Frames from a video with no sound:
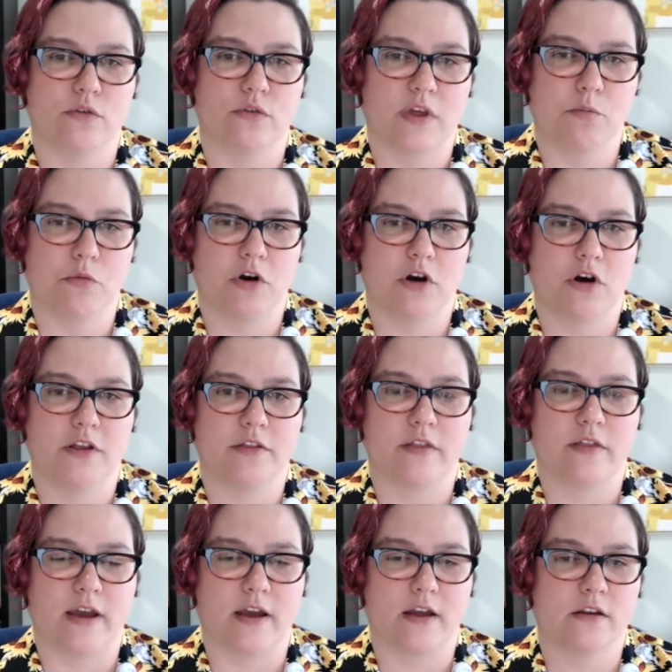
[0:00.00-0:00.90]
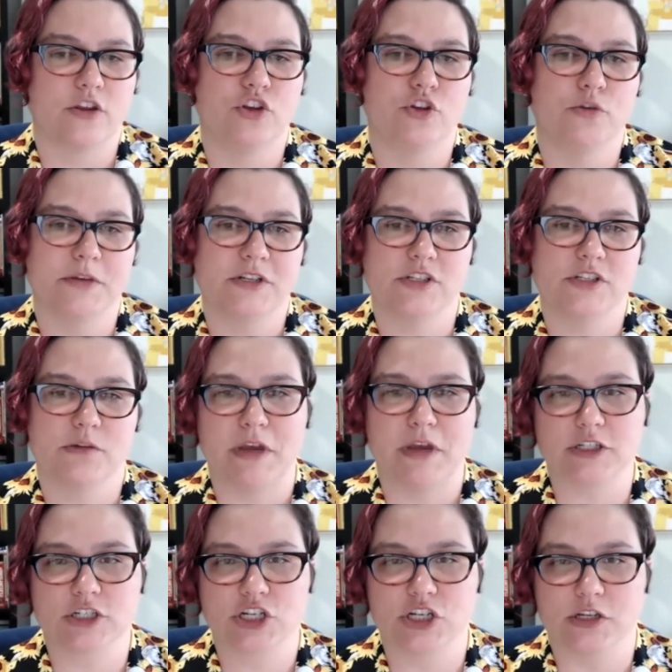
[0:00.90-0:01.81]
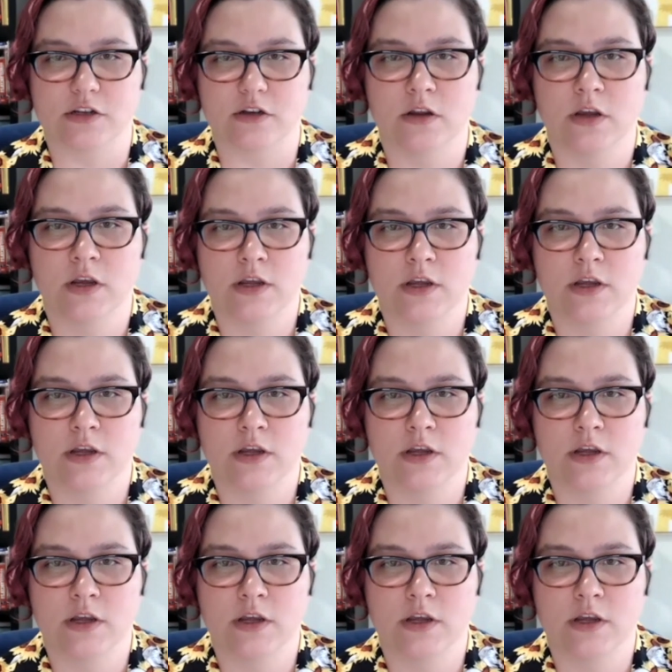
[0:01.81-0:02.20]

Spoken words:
They want that human dimension